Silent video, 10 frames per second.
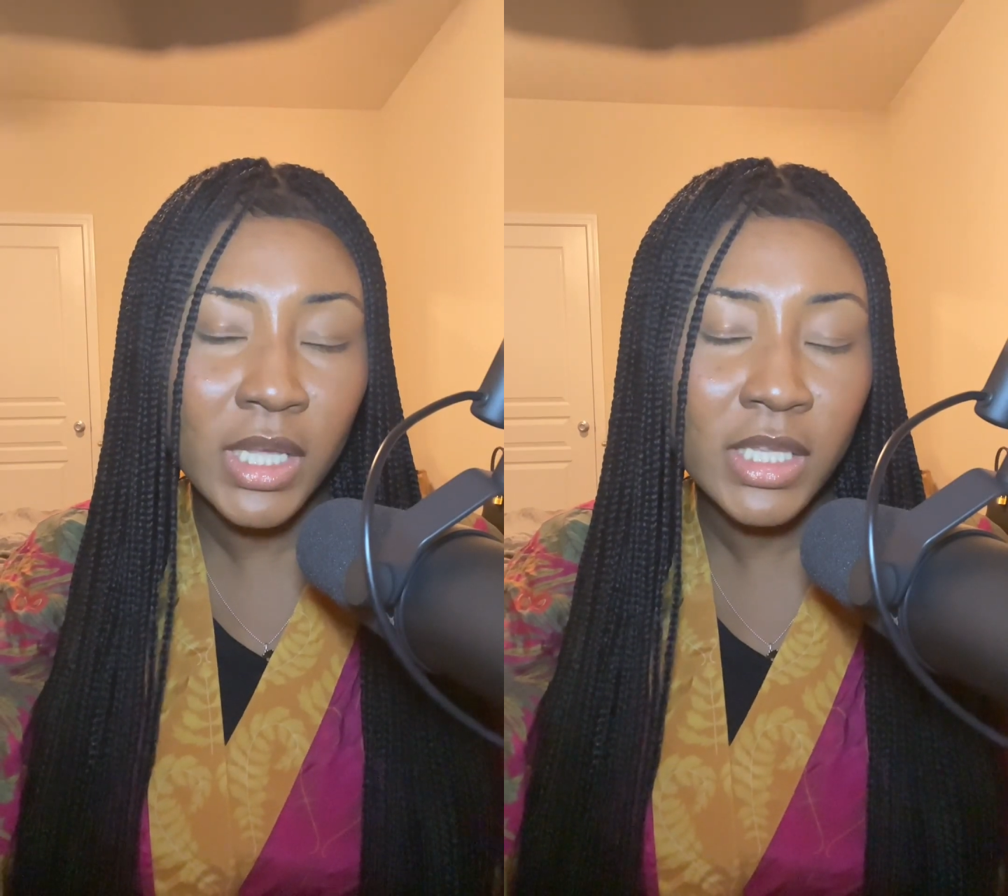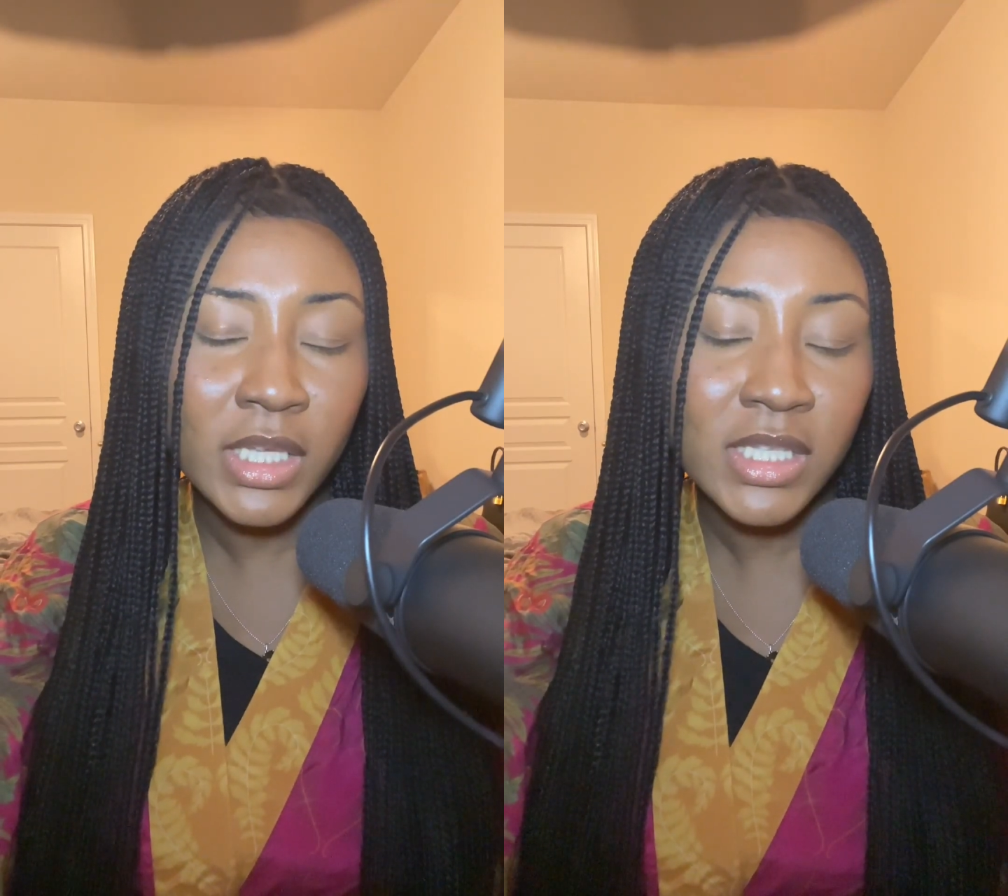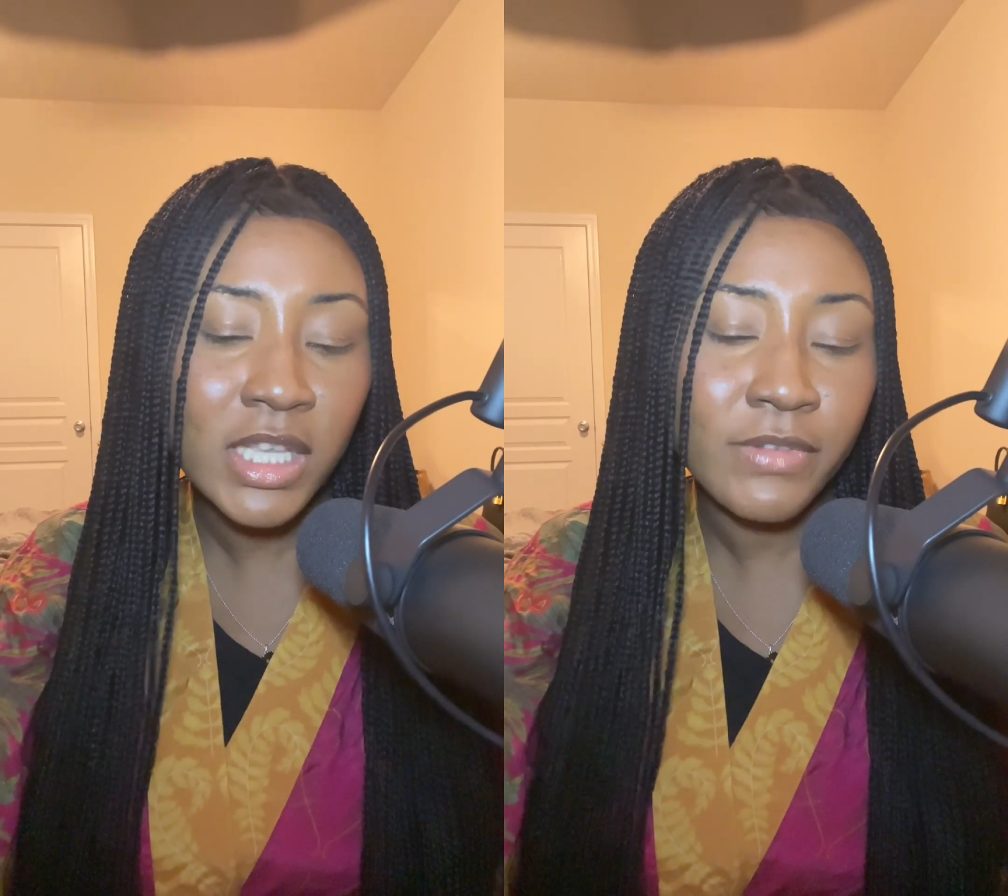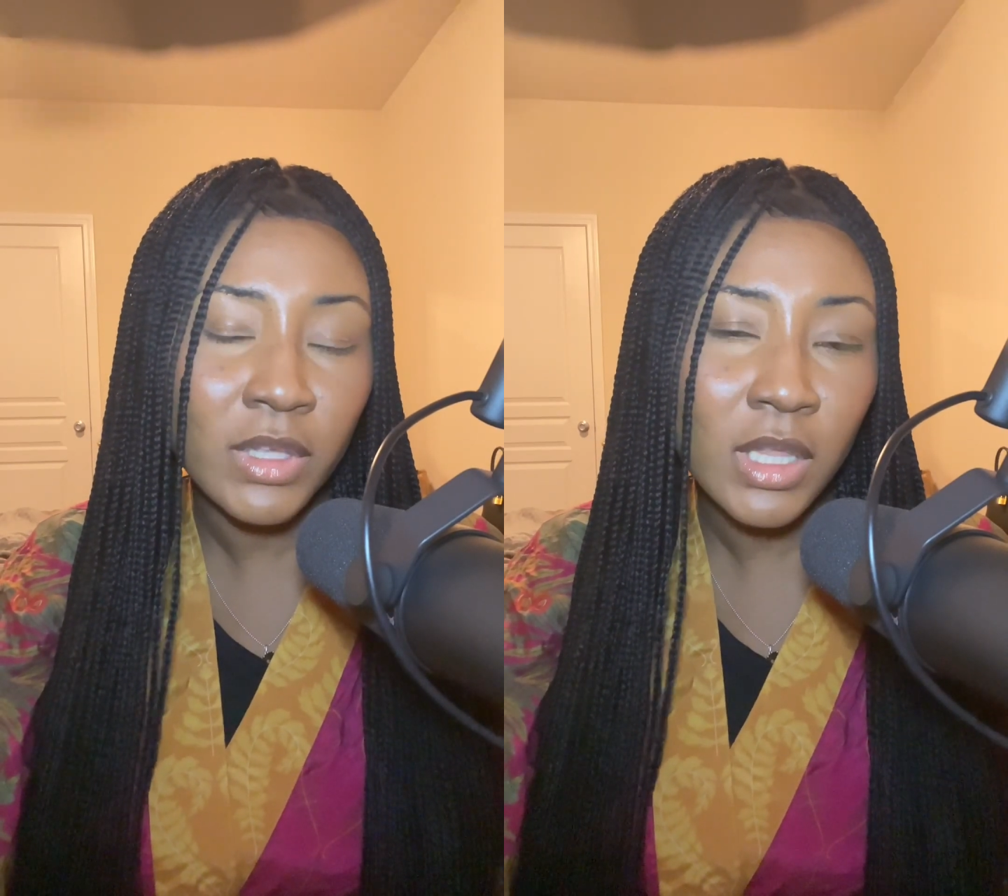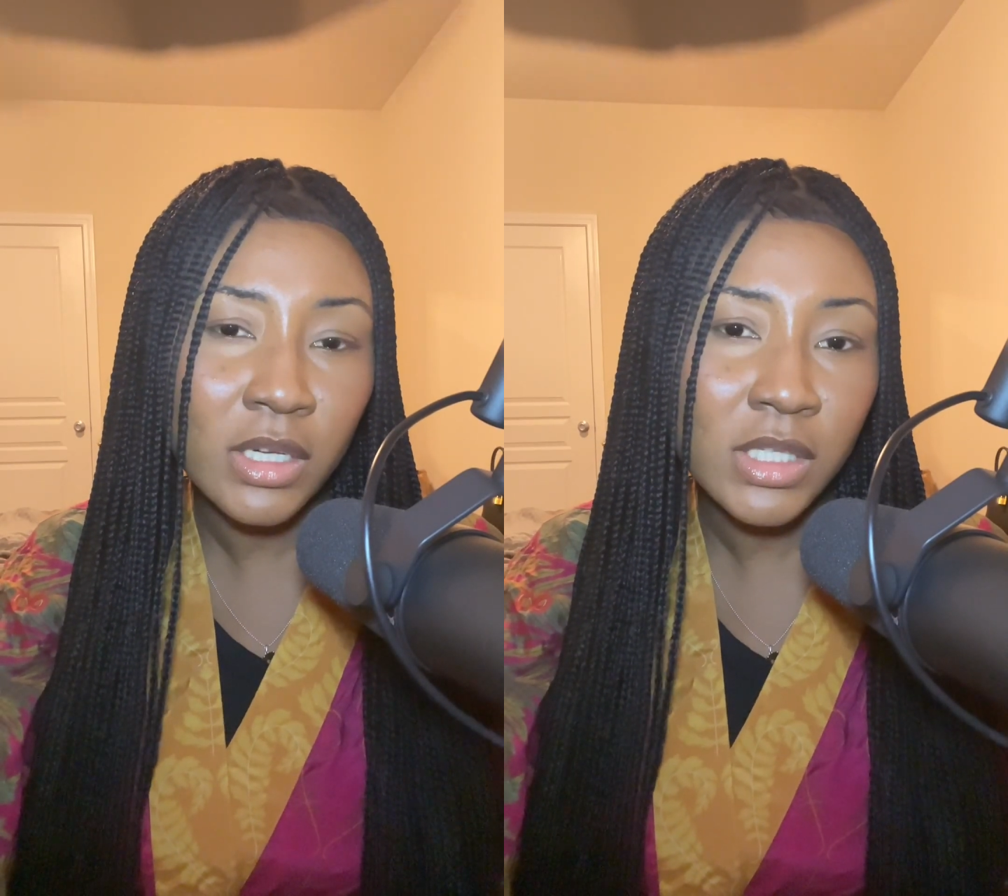and it could save you
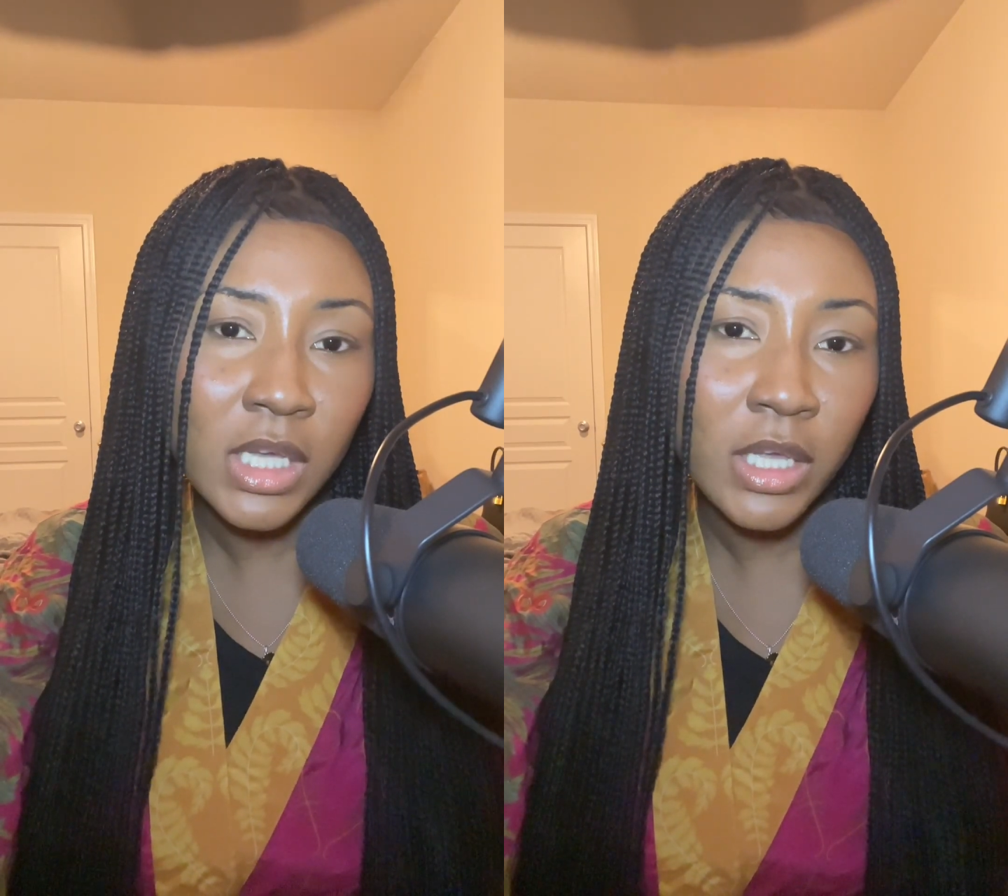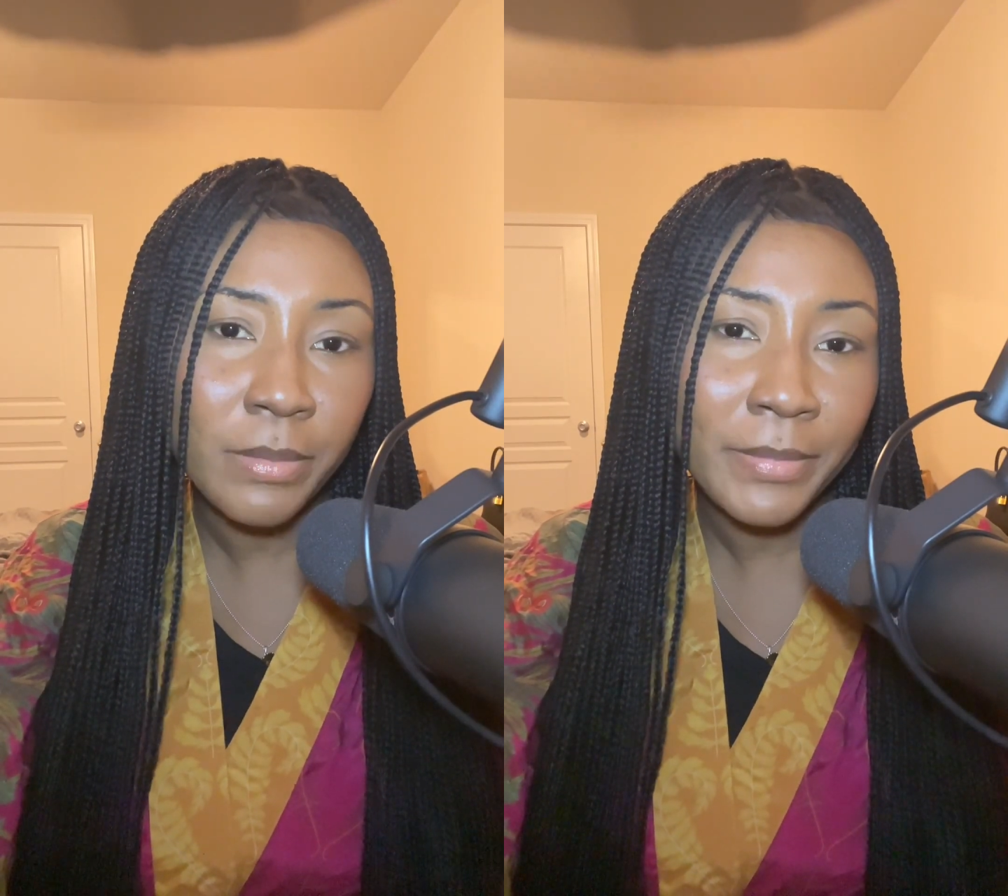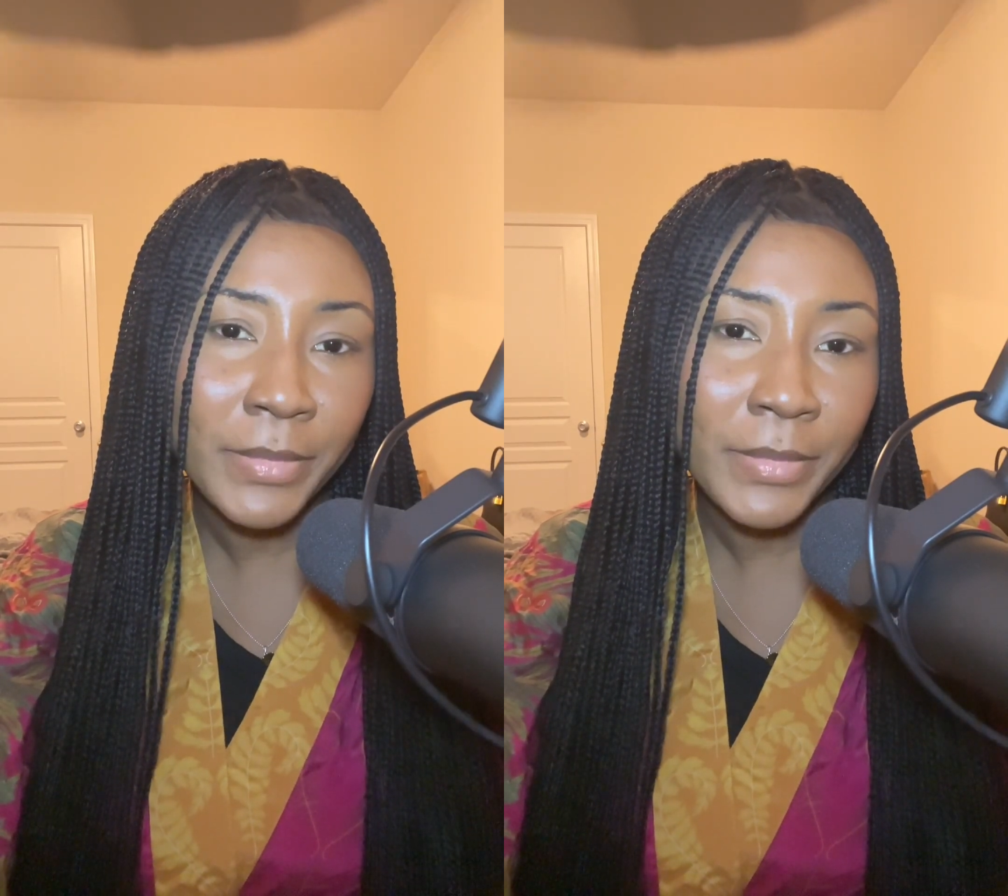a lot of time.